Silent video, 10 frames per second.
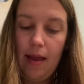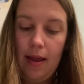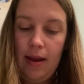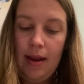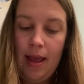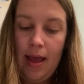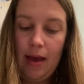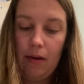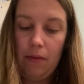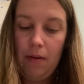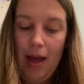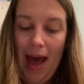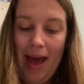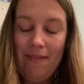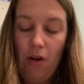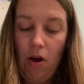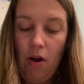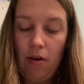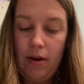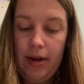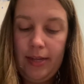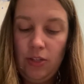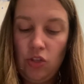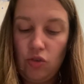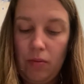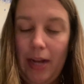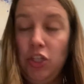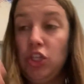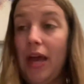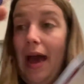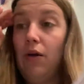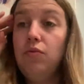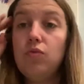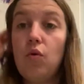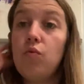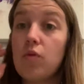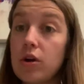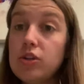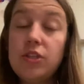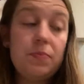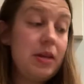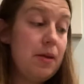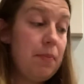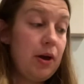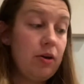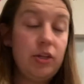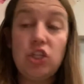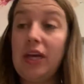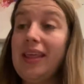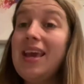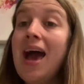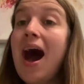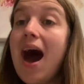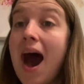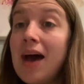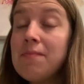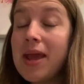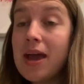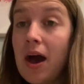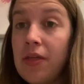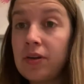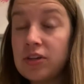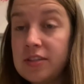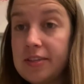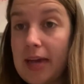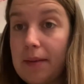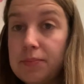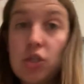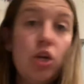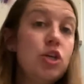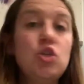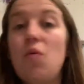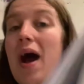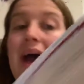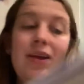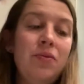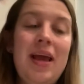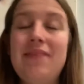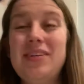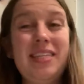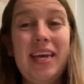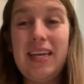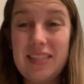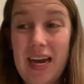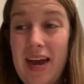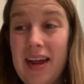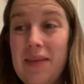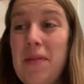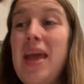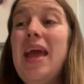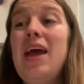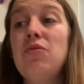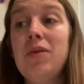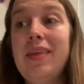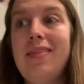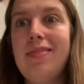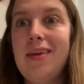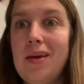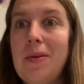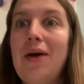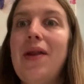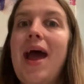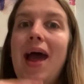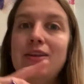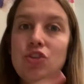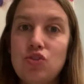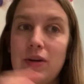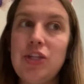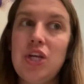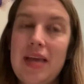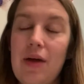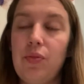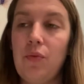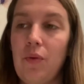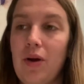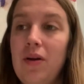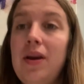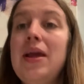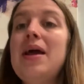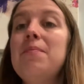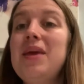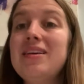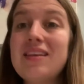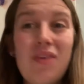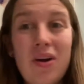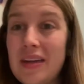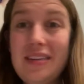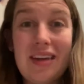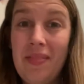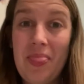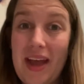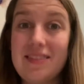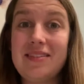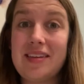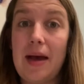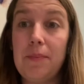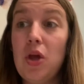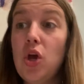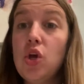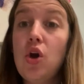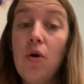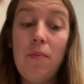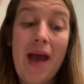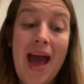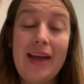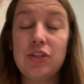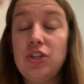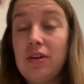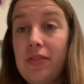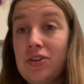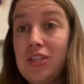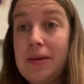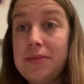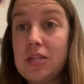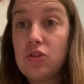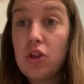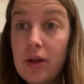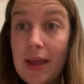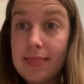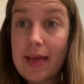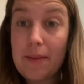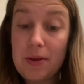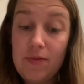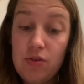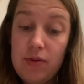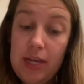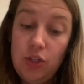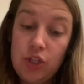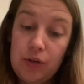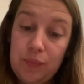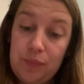Now, I've already stretched out the words peanut butter and jelly on my other steps. So I don't have to take time and really think about stretching out the word because I've already done that step. Go back to your other steps and look at them if you need to.